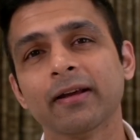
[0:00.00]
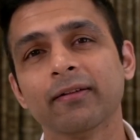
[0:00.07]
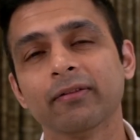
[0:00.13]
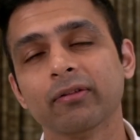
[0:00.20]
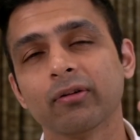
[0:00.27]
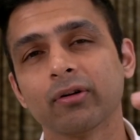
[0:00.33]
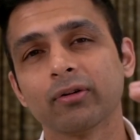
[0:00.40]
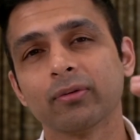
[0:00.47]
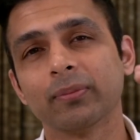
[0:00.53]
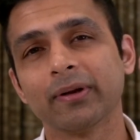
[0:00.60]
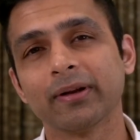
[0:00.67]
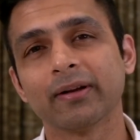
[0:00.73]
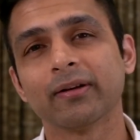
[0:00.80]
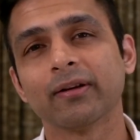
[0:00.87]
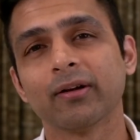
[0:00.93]
we want to
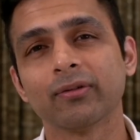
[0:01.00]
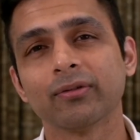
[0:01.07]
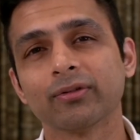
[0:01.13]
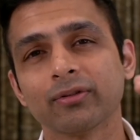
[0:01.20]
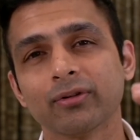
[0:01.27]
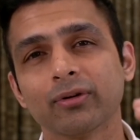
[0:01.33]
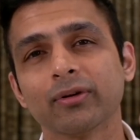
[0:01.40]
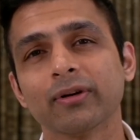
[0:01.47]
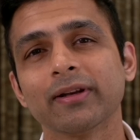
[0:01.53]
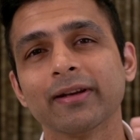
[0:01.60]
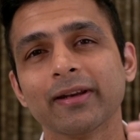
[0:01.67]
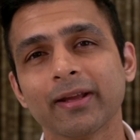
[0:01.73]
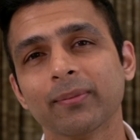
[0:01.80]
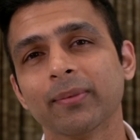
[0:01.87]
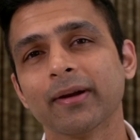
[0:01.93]
bring it down slowly
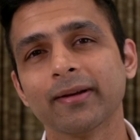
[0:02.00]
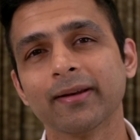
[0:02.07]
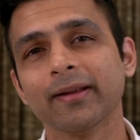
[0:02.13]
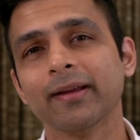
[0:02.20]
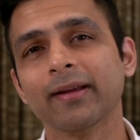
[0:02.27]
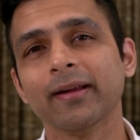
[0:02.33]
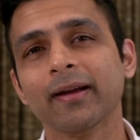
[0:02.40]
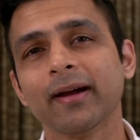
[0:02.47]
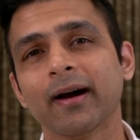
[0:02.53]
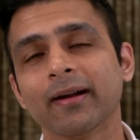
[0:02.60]
day by day